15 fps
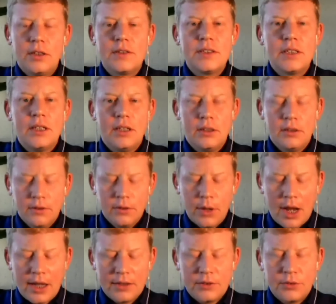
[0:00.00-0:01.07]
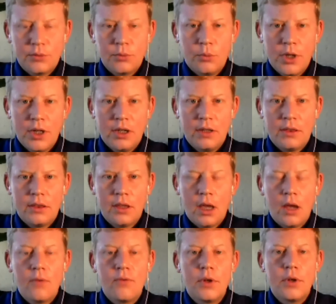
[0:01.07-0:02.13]
does it interact with
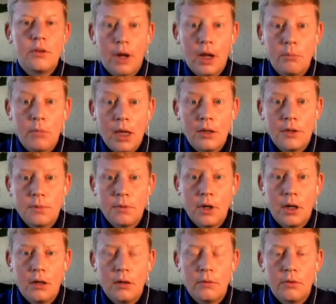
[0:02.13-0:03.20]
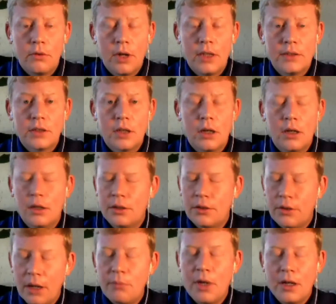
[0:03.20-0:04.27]
every grant
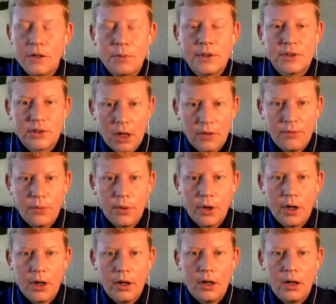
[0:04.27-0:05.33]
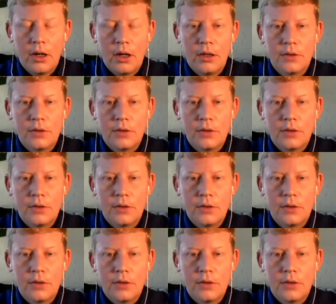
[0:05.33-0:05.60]
management software